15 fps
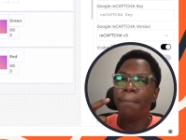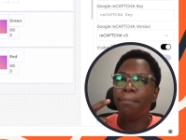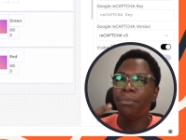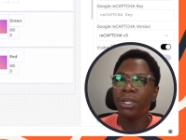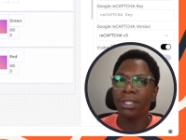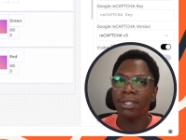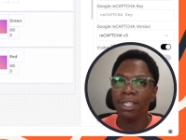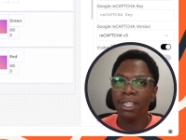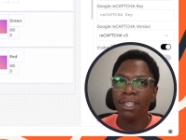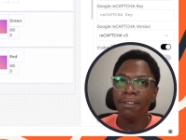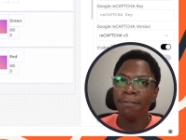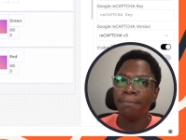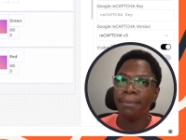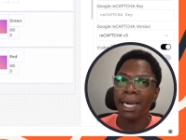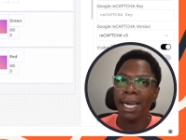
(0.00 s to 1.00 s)
But if
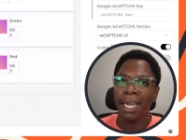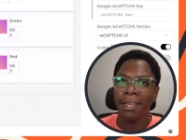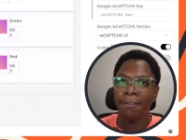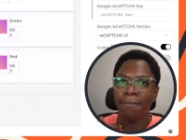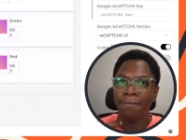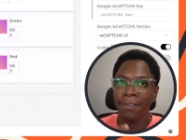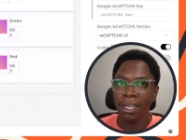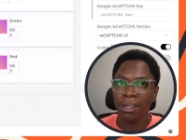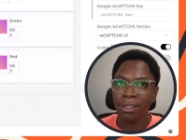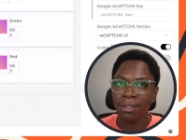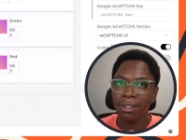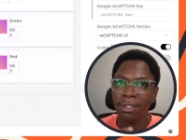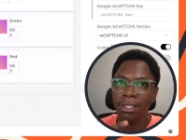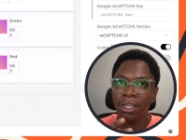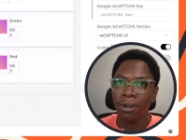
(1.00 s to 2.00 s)
my
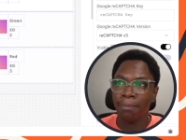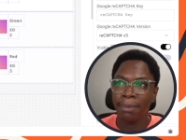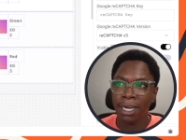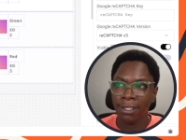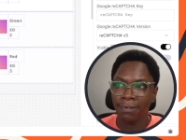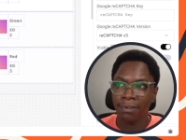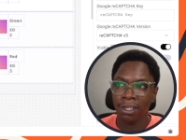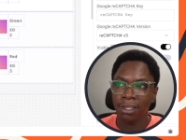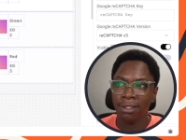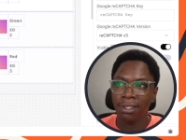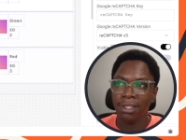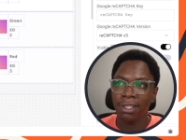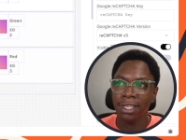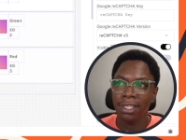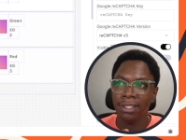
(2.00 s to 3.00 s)
velocity or mouse
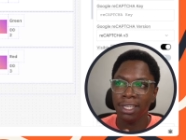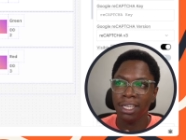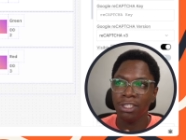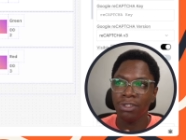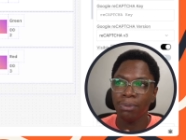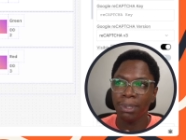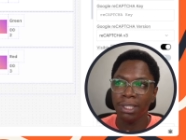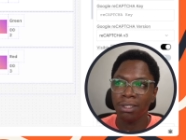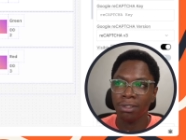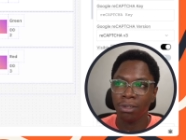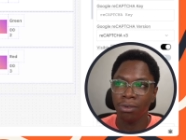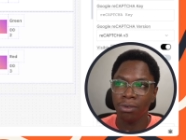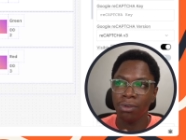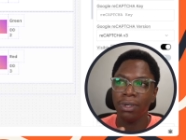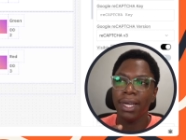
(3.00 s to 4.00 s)
velocity is a little bit
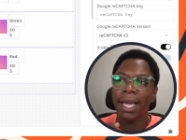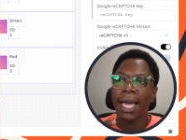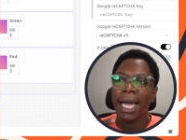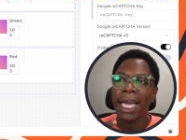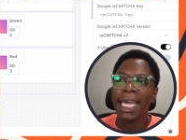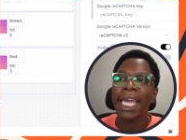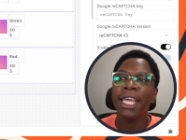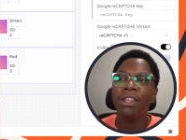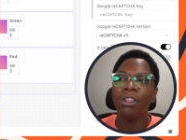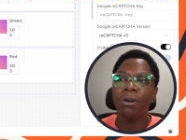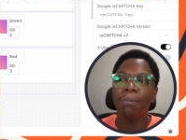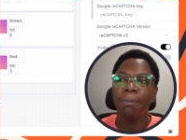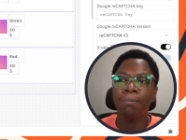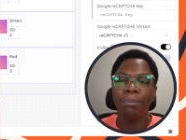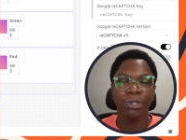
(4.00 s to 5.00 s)
slow, I end
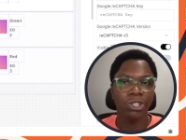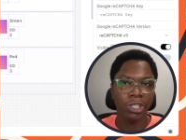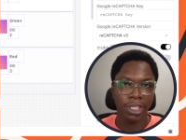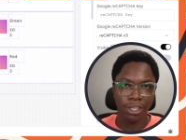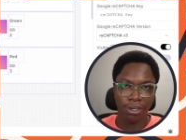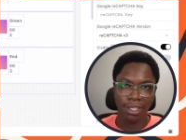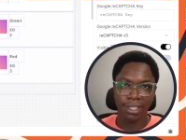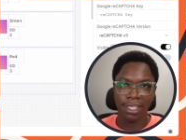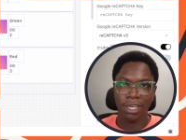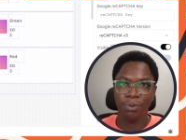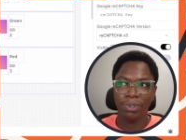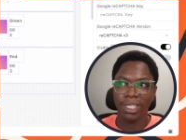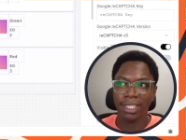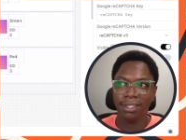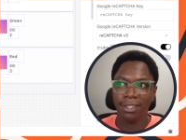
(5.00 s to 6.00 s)
up pushing the container
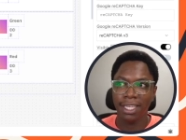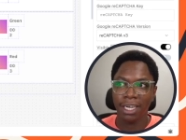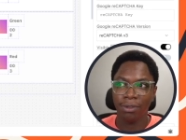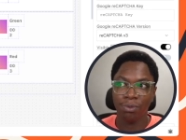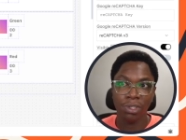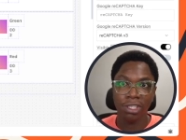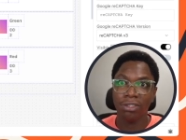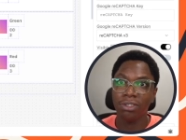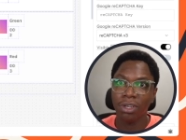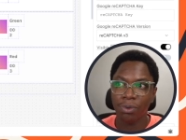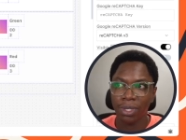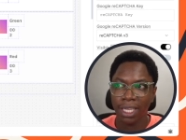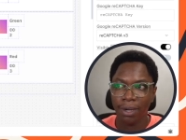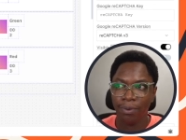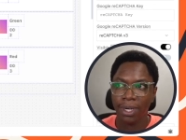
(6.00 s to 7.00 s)
widget down, which is not what
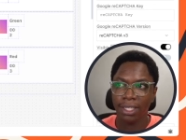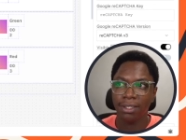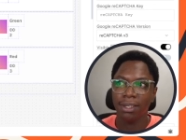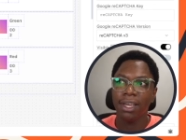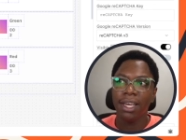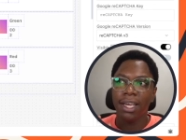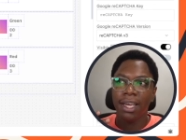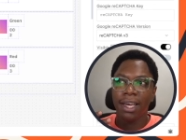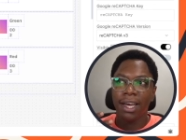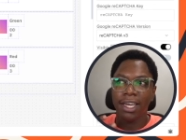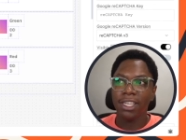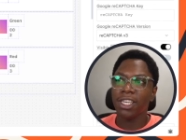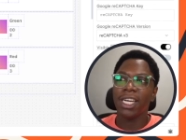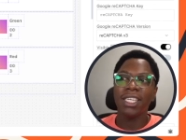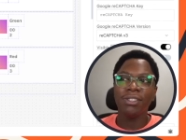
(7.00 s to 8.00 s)
I want. In
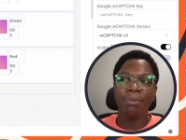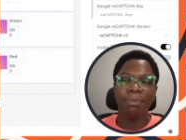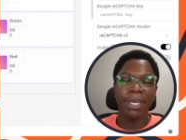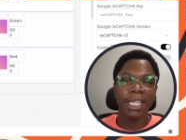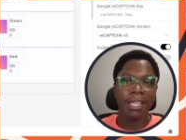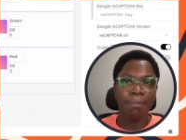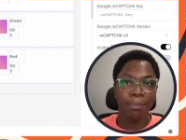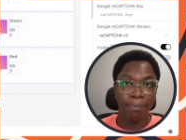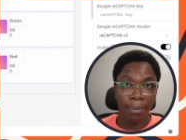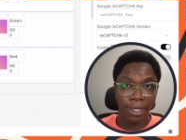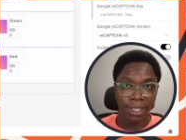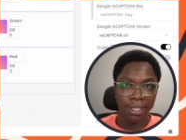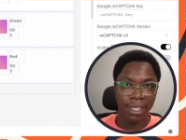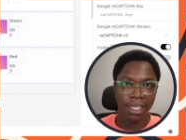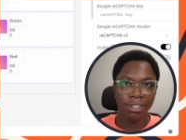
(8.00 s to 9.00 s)
order to bring the
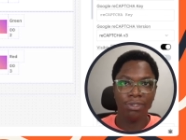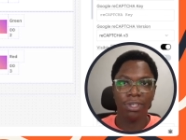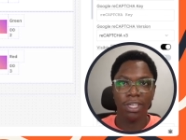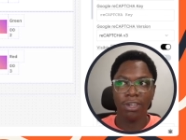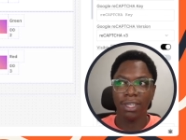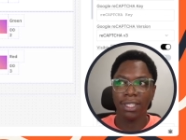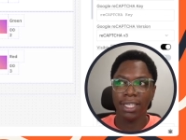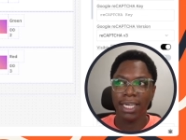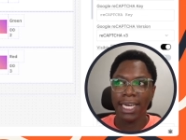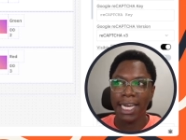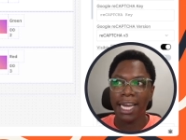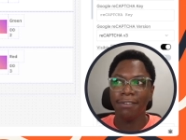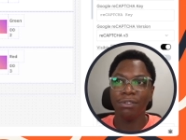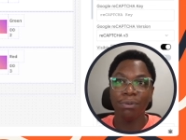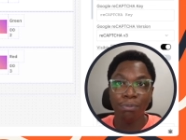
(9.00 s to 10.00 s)
button into the container, I
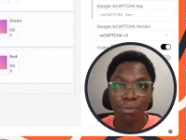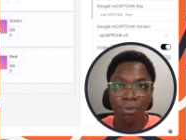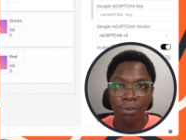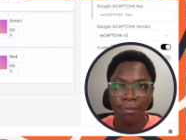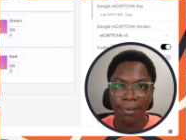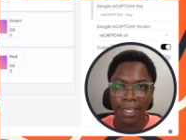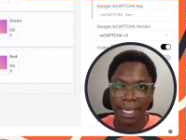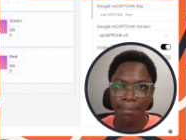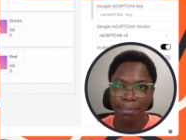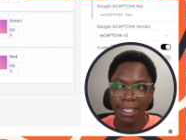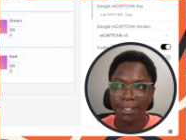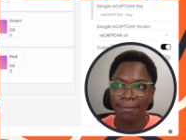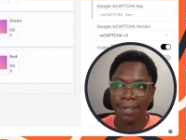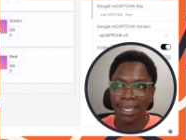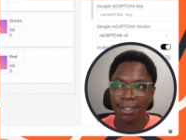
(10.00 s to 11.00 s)
have to move a bit
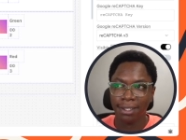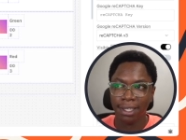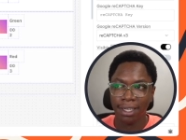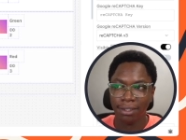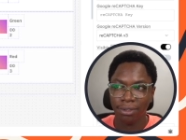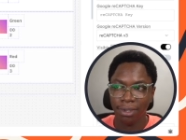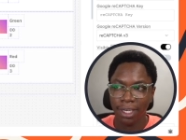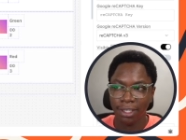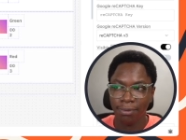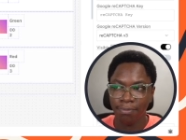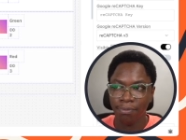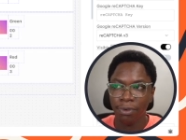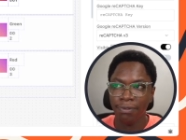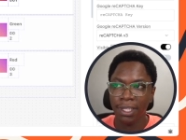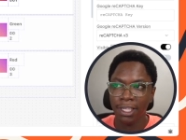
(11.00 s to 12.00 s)
faster. So
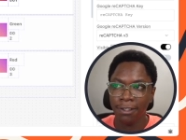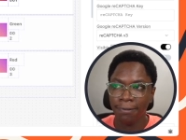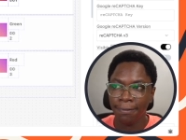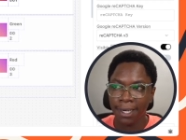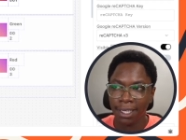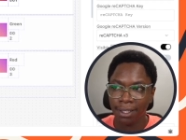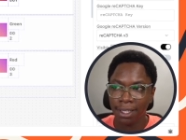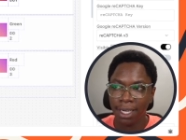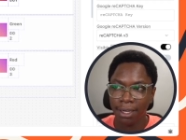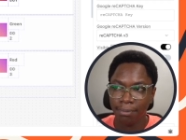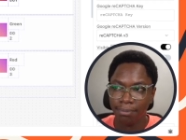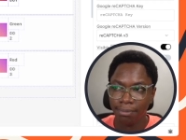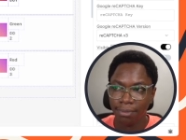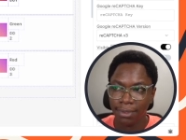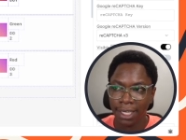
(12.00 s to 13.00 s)
moving it faster
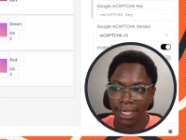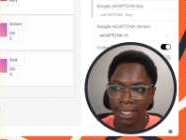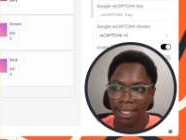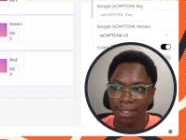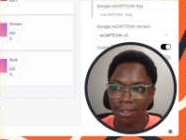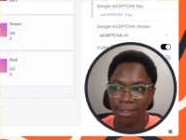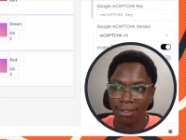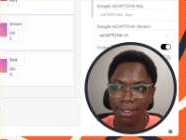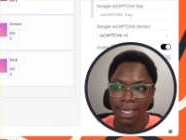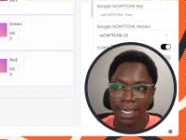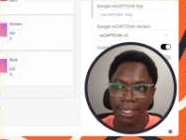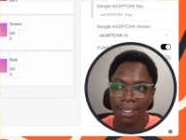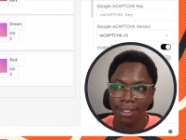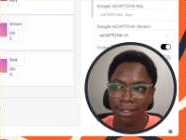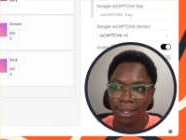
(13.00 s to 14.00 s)
like this
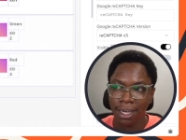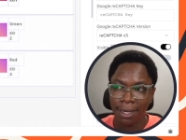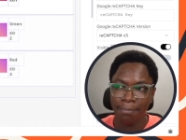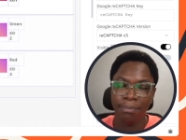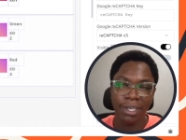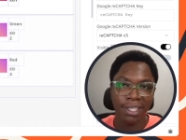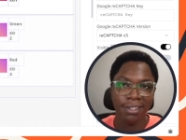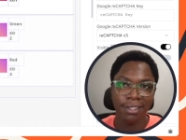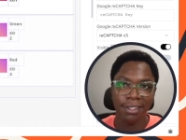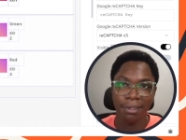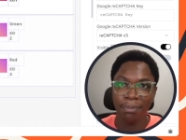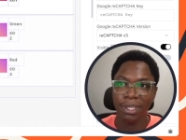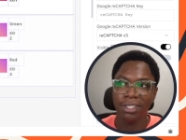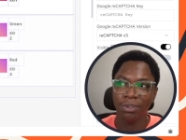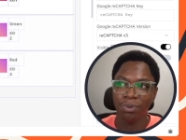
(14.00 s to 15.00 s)
it uh, brings the
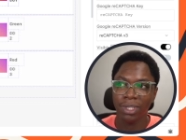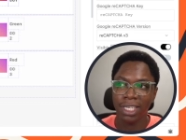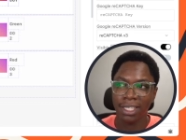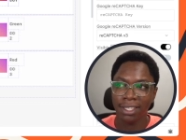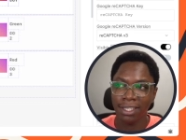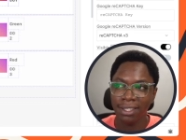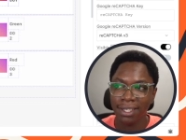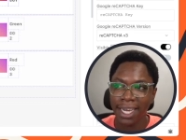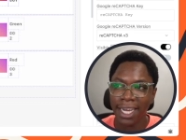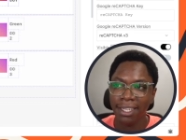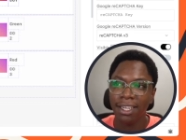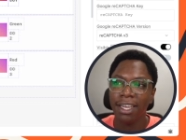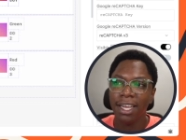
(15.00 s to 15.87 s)
button widget inside